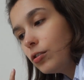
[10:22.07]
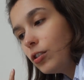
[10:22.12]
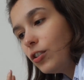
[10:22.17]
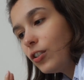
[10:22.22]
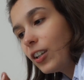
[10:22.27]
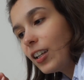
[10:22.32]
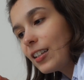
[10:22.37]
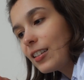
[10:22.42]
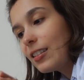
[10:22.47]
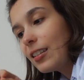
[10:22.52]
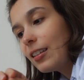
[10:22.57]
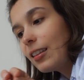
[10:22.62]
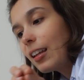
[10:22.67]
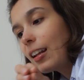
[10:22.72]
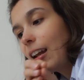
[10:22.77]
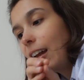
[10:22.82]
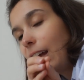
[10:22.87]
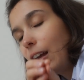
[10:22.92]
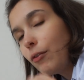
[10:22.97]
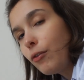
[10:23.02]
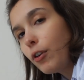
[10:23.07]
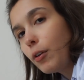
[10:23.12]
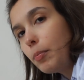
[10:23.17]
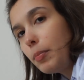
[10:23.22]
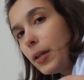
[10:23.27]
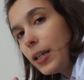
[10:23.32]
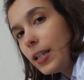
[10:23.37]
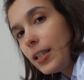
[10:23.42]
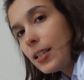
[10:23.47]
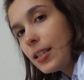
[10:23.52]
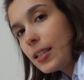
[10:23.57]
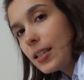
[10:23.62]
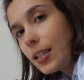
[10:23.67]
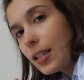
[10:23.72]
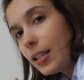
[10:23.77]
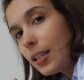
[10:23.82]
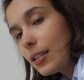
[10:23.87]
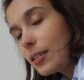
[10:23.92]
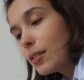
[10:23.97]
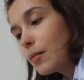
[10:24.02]
You can see that every piece
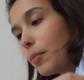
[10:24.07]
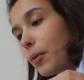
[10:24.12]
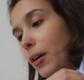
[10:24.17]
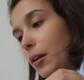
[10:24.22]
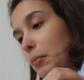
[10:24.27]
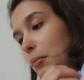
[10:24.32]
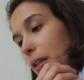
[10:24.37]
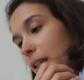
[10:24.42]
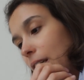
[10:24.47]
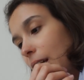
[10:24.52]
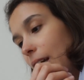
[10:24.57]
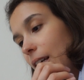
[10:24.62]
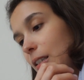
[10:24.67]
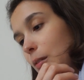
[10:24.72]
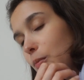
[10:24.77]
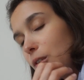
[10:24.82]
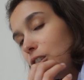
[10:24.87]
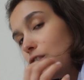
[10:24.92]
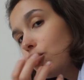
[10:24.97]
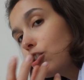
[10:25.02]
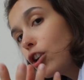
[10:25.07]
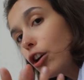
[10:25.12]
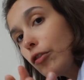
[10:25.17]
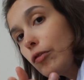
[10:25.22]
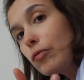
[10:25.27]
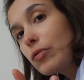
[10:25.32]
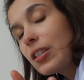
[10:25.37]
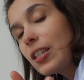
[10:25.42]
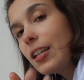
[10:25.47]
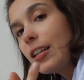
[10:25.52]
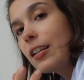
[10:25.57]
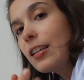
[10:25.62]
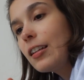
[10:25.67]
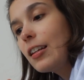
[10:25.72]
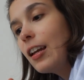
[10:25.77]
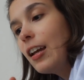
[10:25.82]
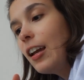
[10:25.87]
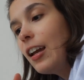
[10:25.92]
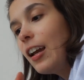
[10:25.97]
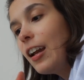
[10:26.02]
in his apartment has been chosen,